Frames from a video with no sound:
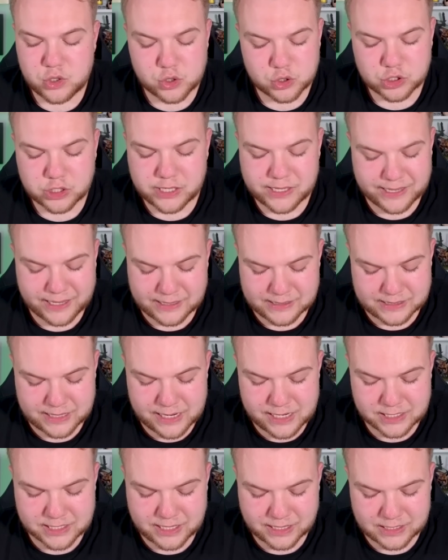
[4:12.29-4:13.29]
Usually against
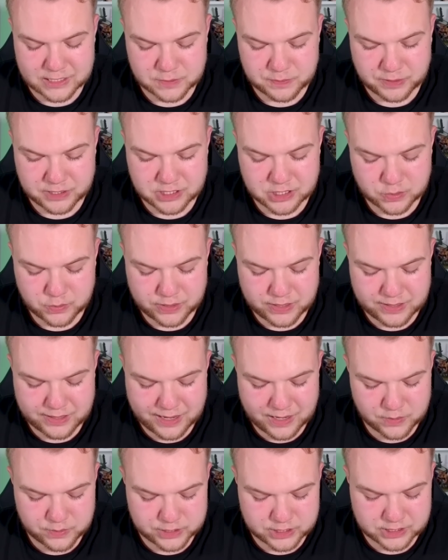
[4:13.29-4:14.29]
E-Giant, especially with a
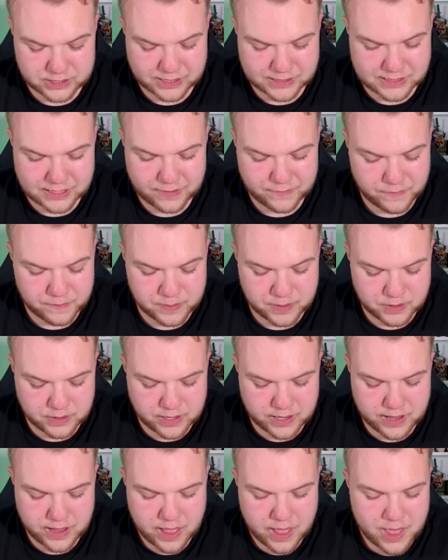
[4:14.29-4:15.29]
deck which doesn't have a
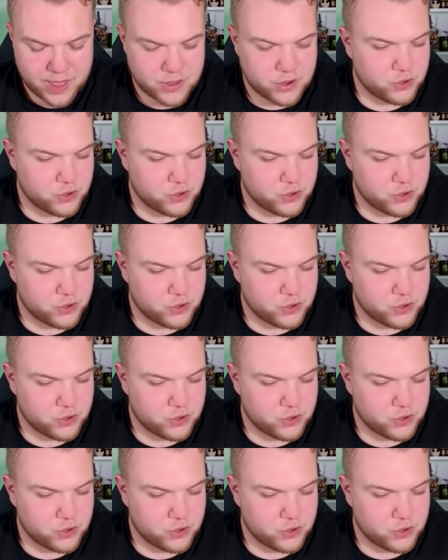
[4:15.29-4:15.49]
building,